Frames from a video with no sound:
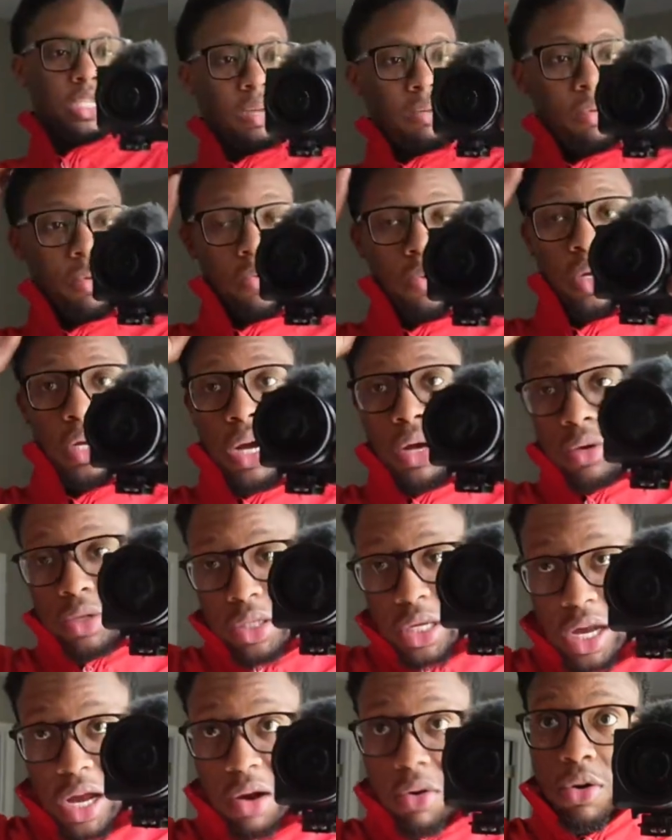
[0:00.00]
something to run
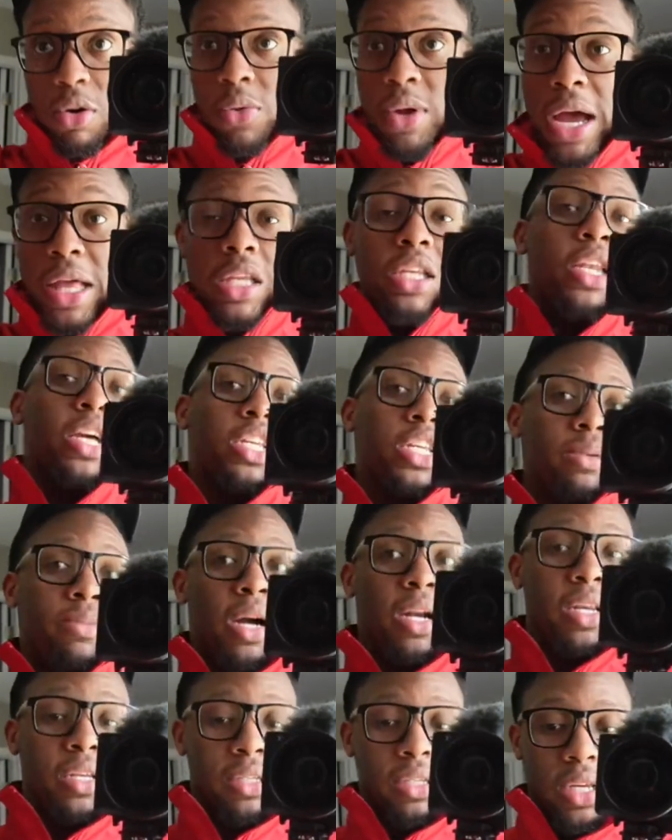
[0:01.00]
outside real quick. I look like
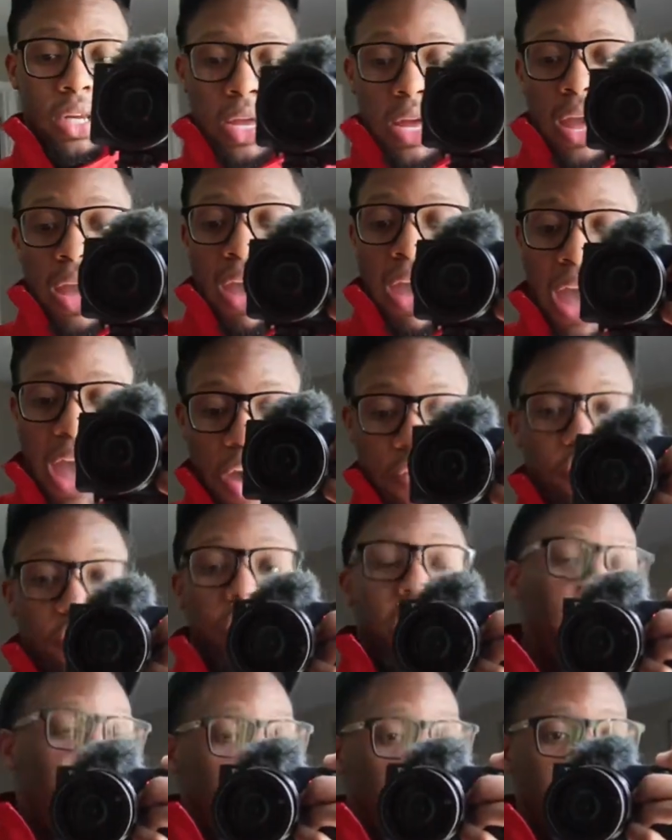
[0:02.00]
somebody's
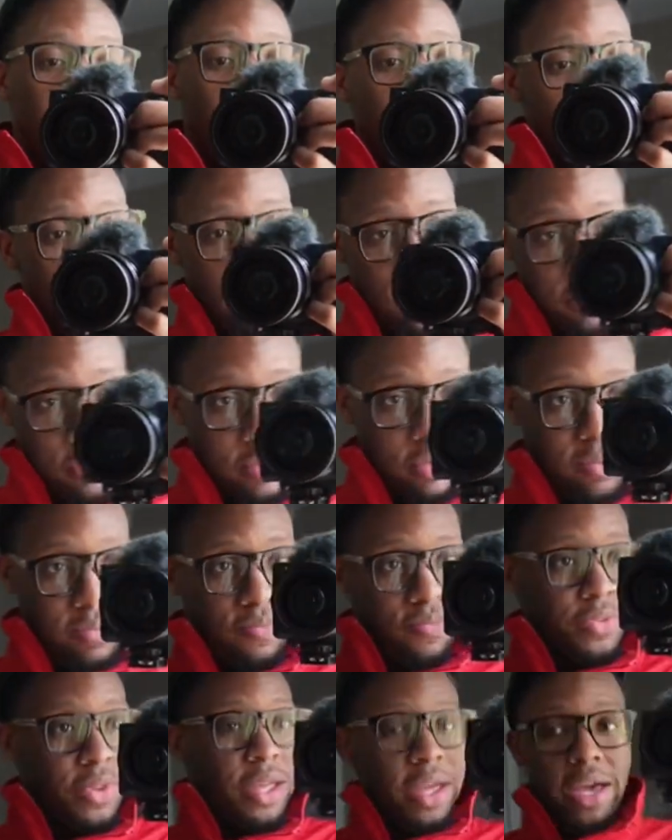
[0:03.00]
athletic uncle.
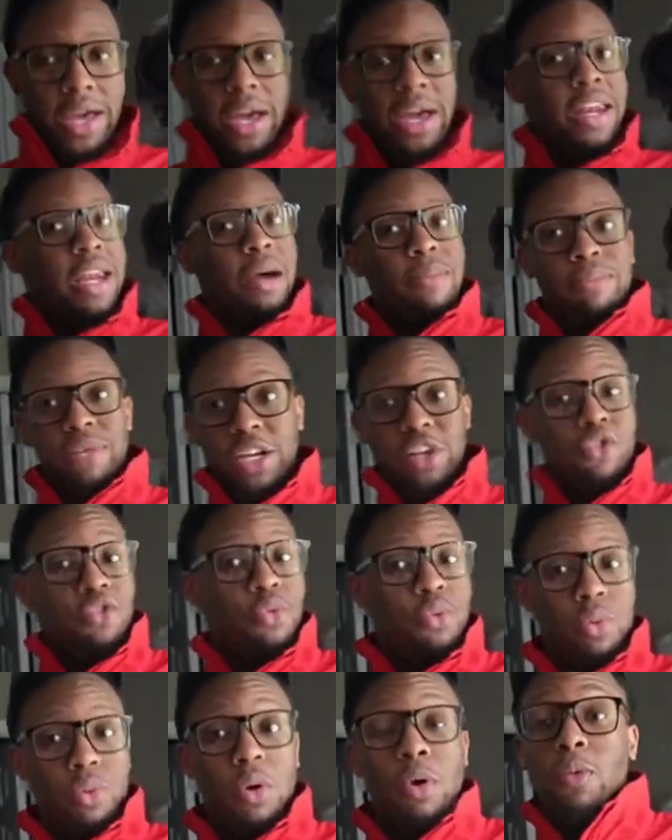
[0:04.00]
And I'm neither
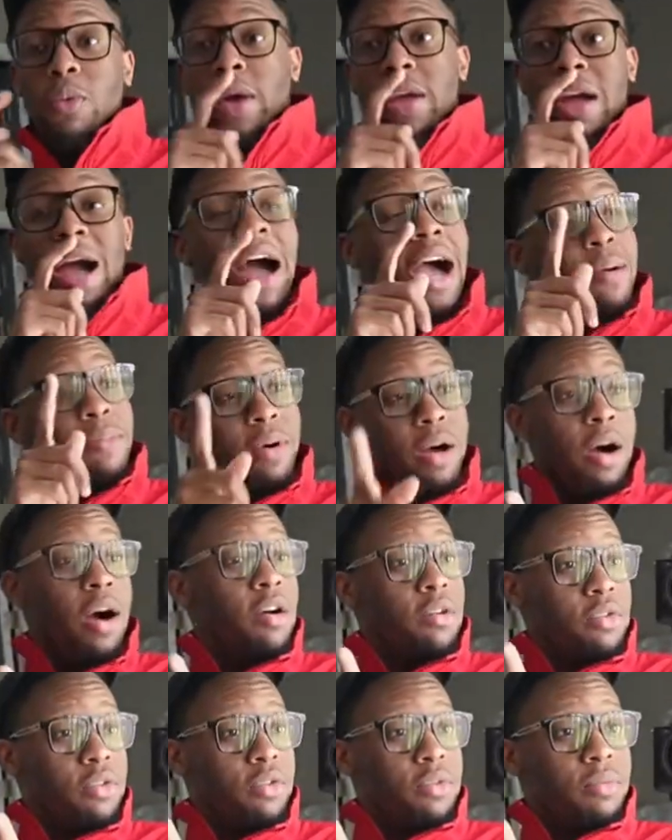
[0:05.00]
oh wait, I'm an
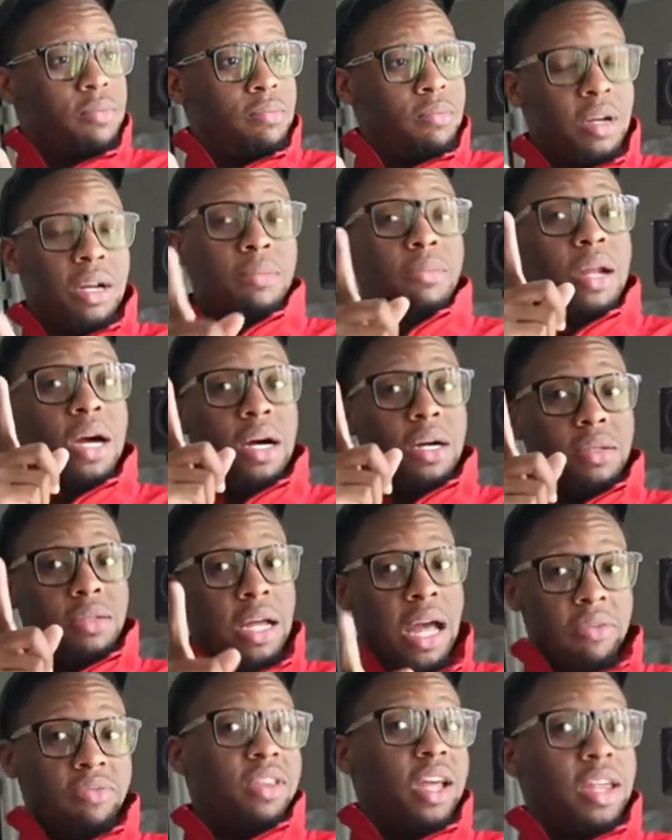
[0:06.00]
uncle, but I'm not
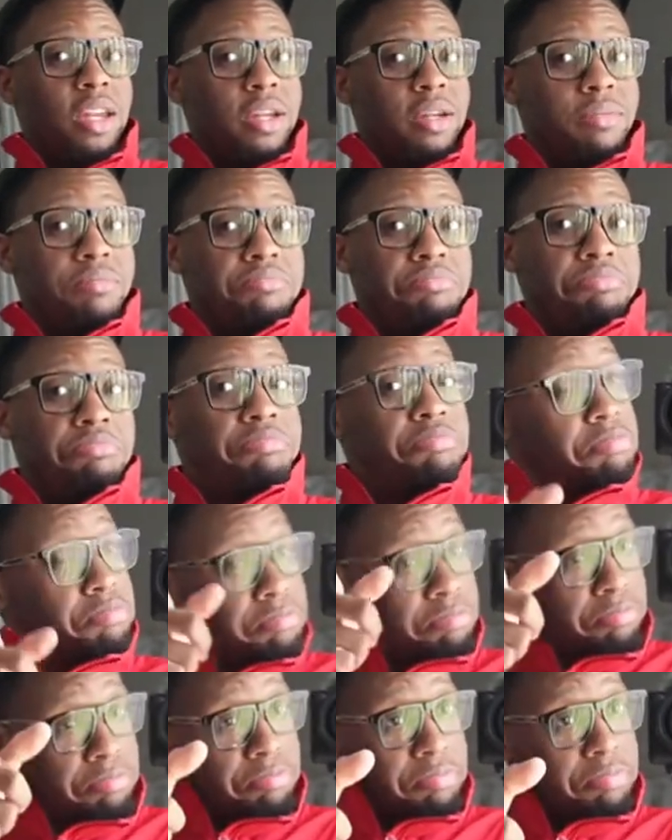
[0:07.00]
athletic.
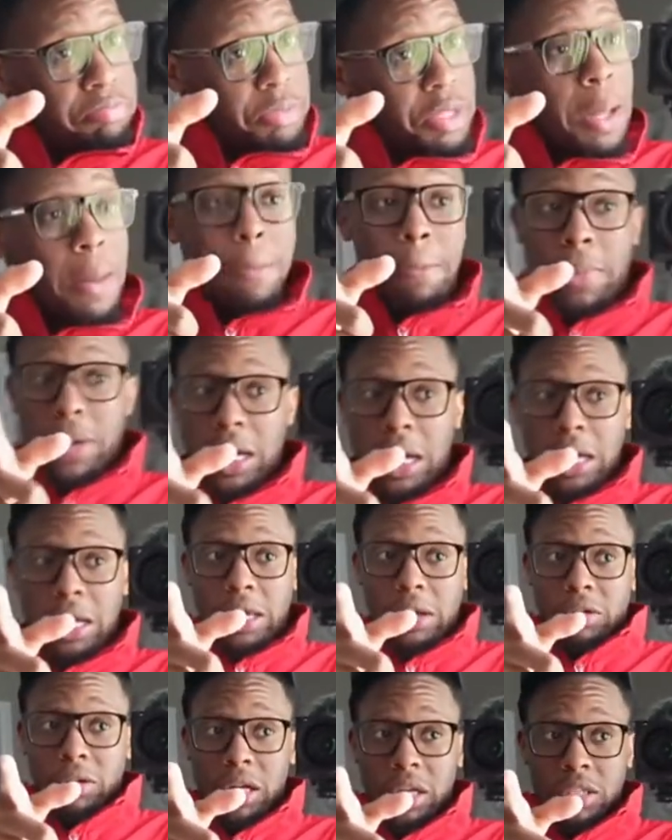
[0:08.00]
But I
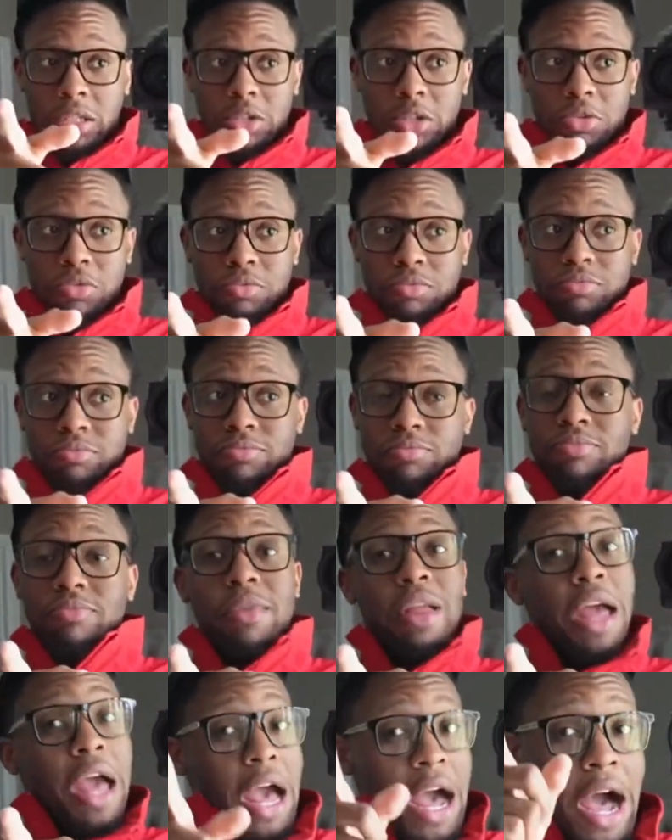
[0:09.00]
ain't gonna lie to you.
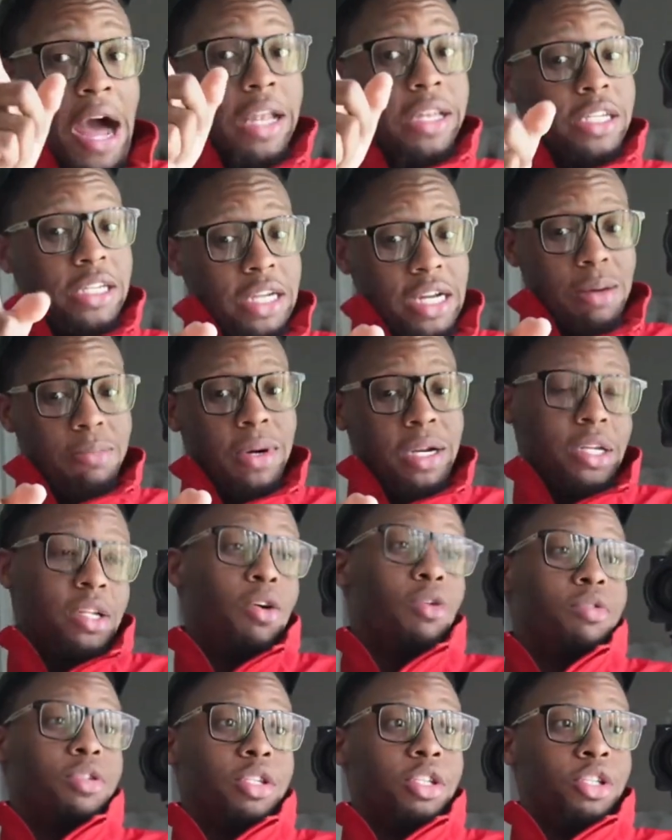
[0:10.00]
I look like I'm about to
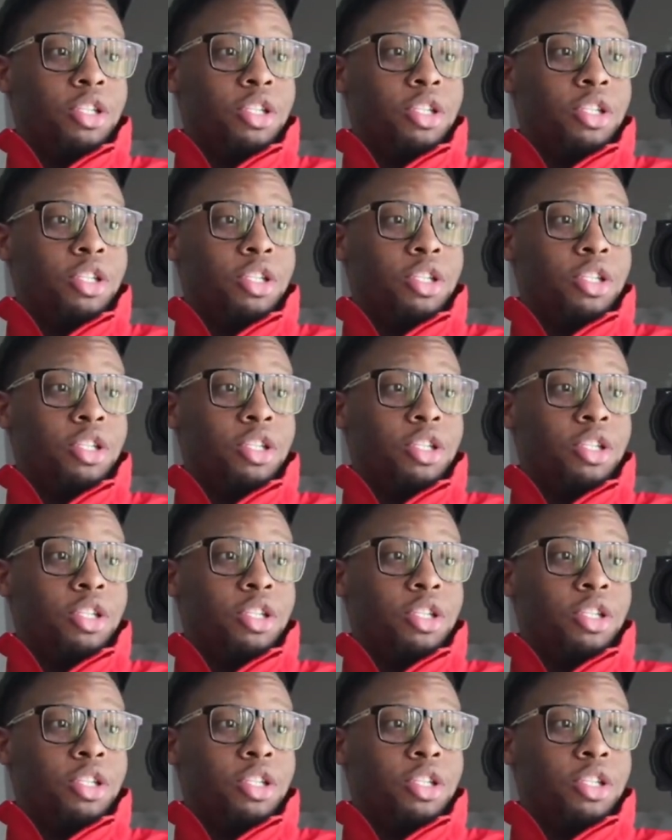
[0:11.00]
go to the